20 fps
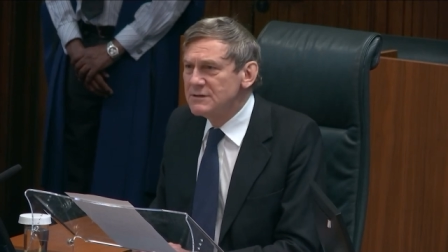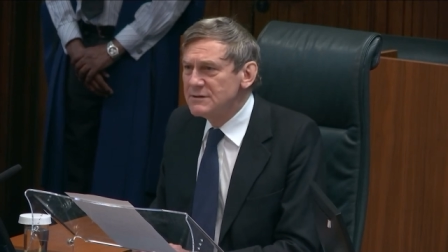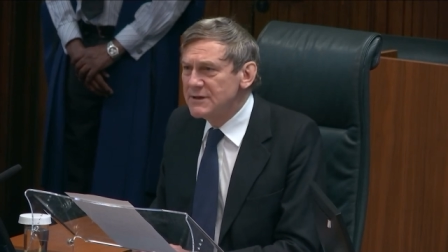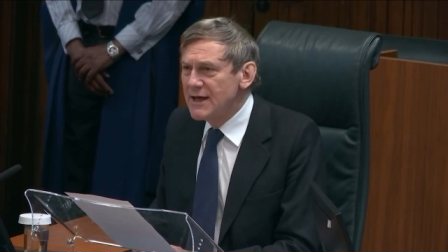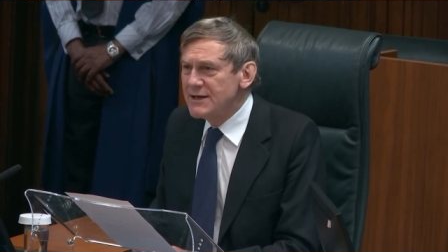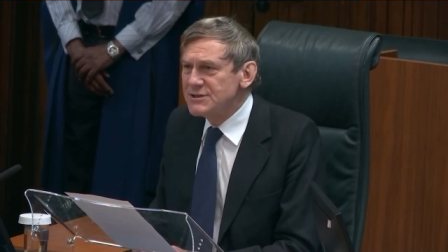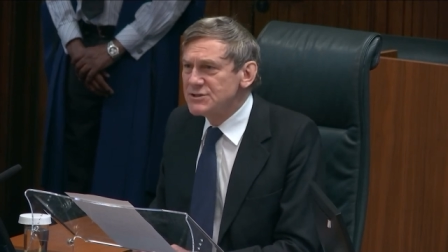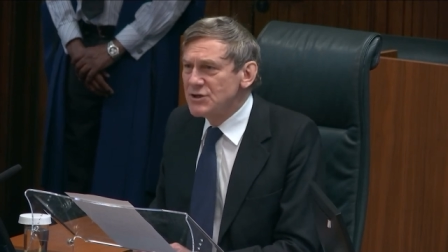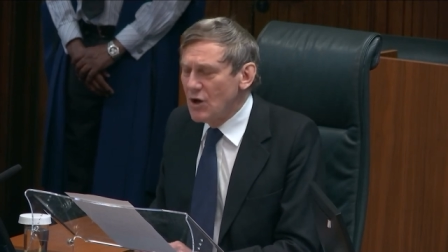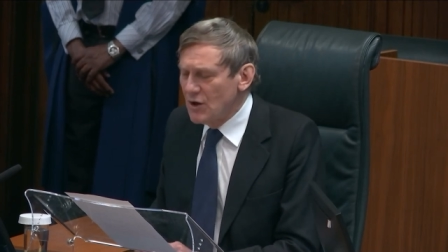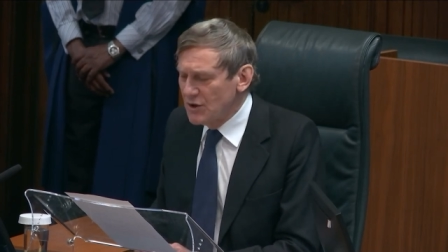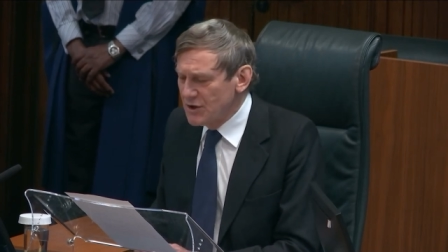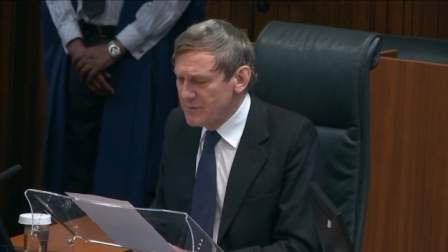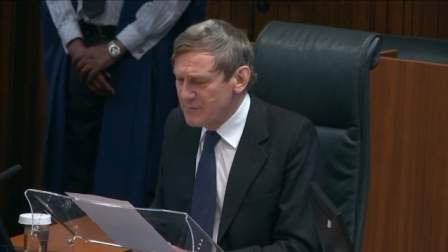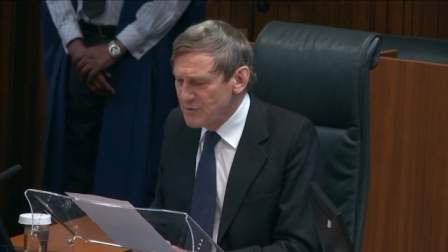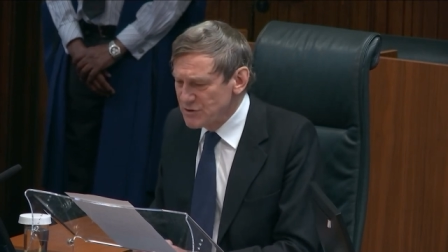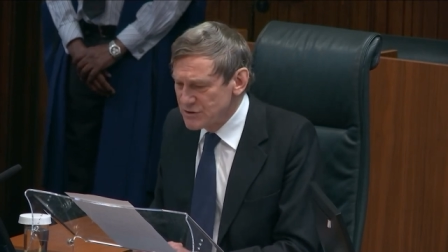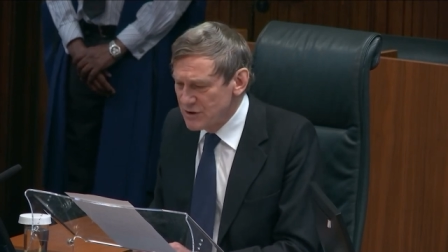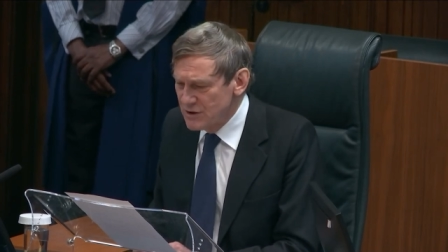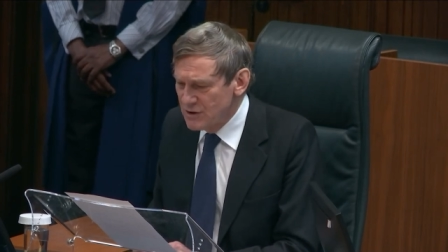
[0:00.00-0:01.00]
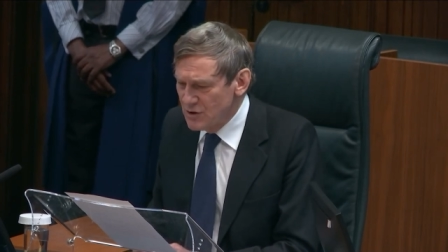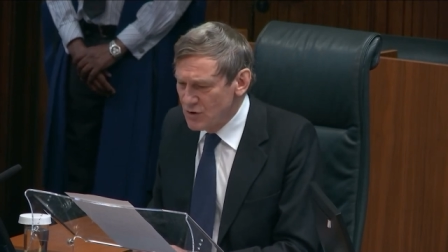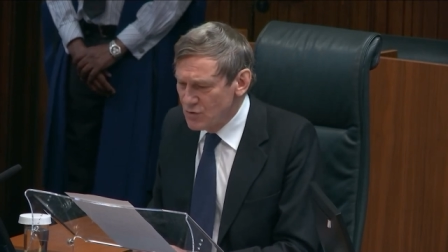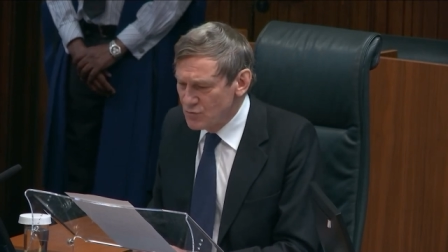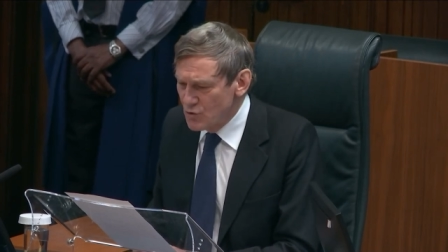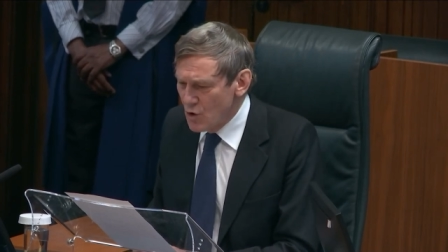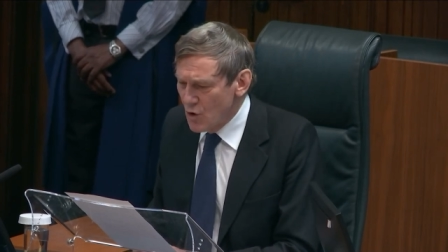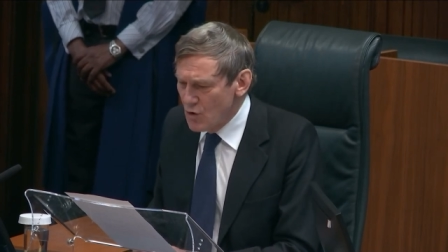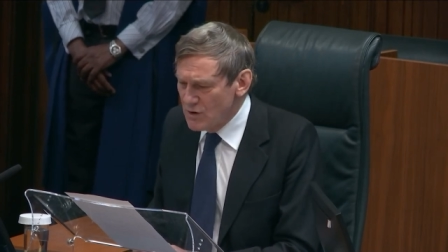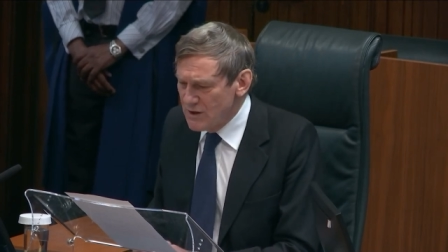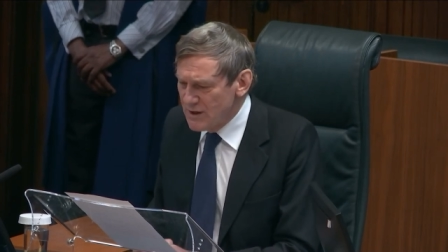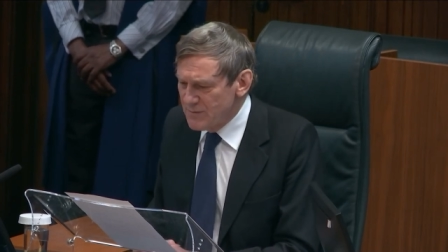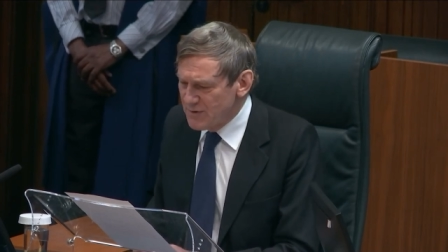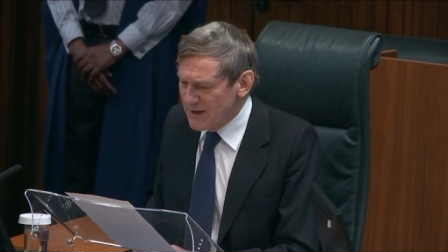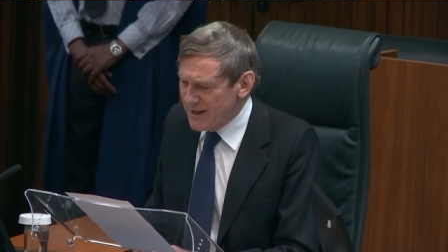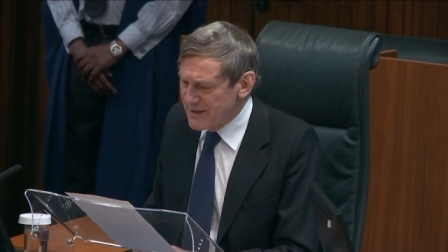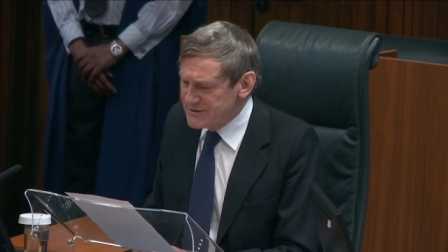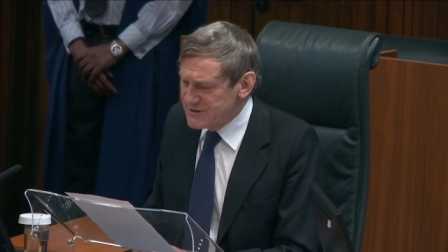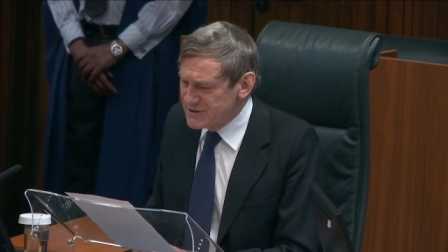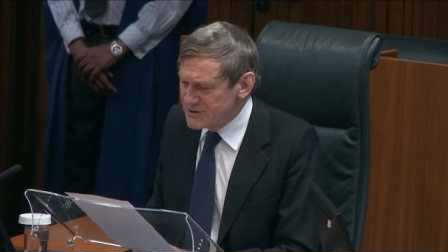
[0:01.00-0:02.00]
that argument wrongly
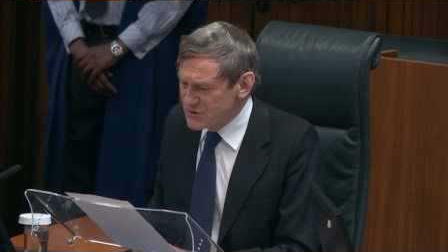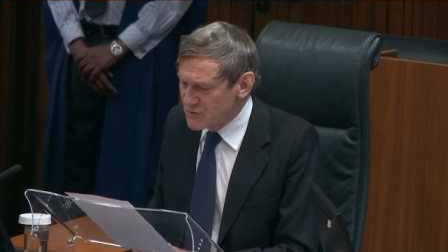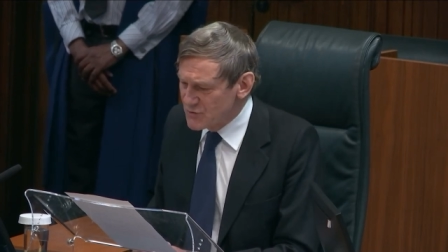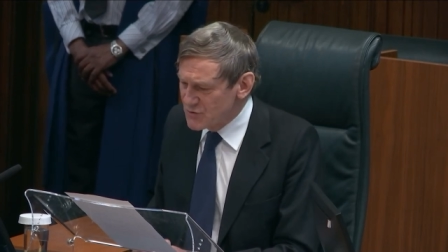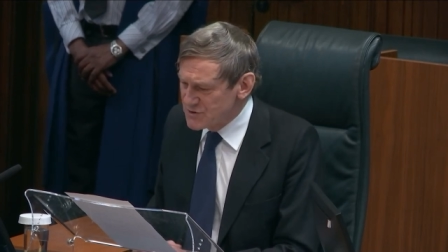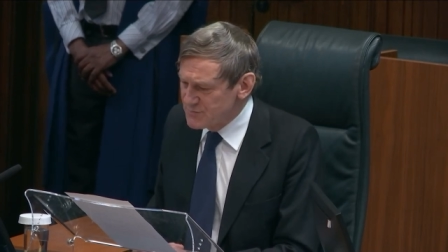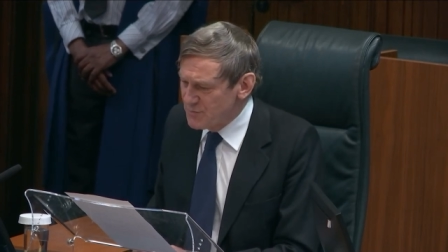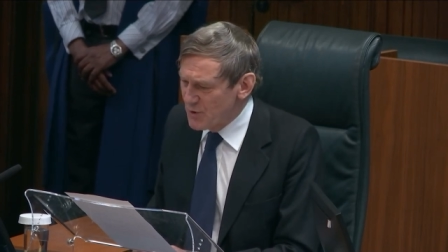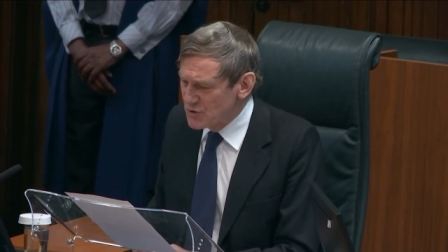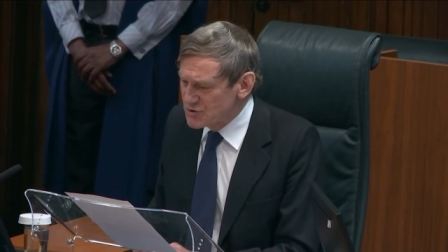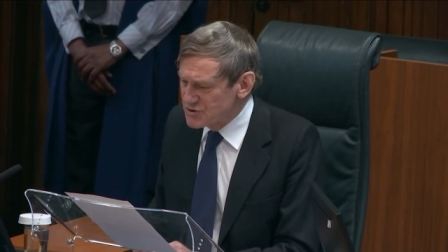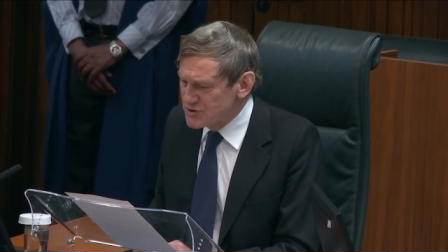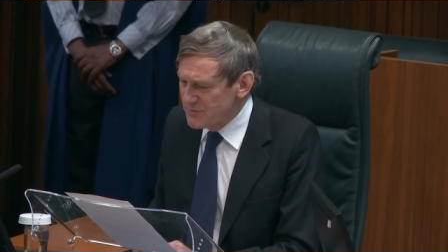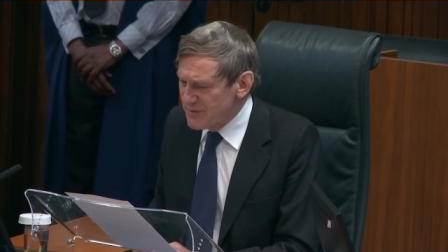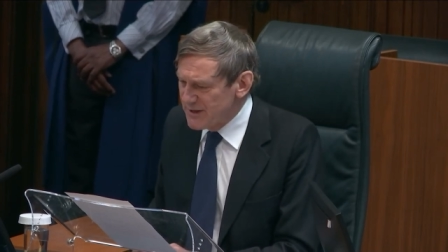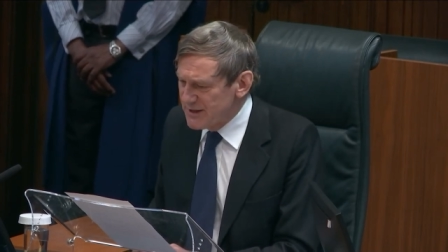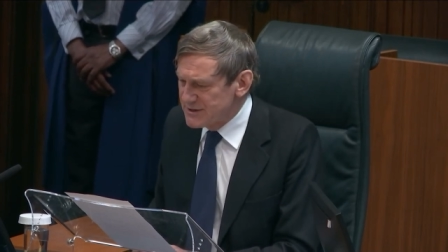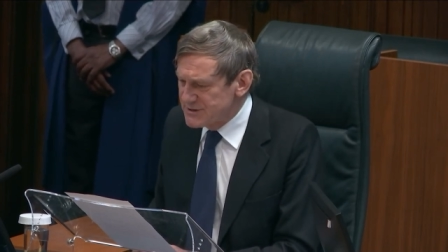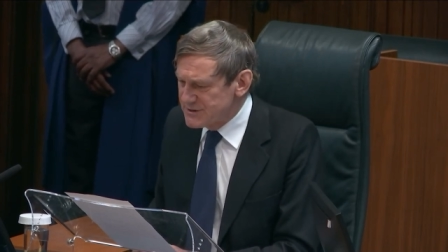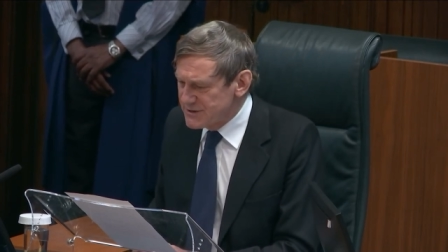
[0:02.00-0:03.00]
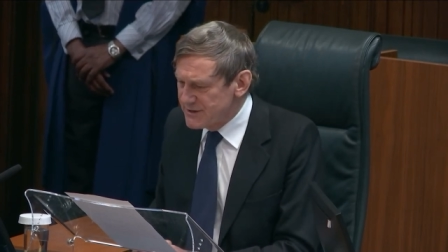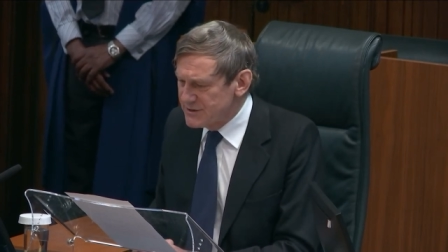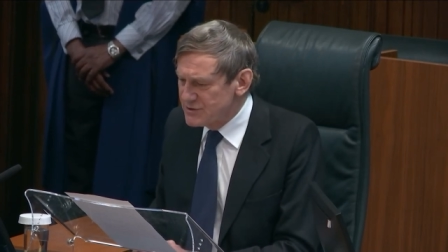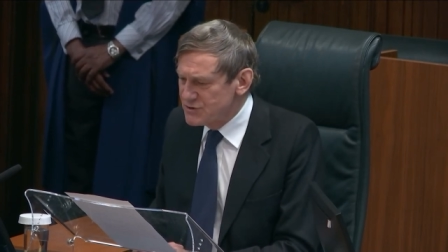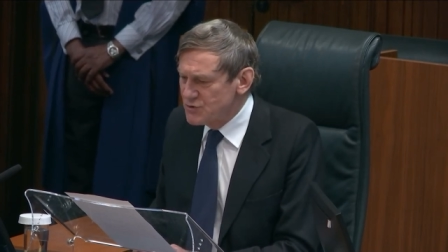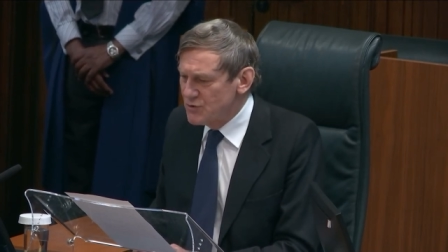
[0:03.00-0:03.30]
places the responsibility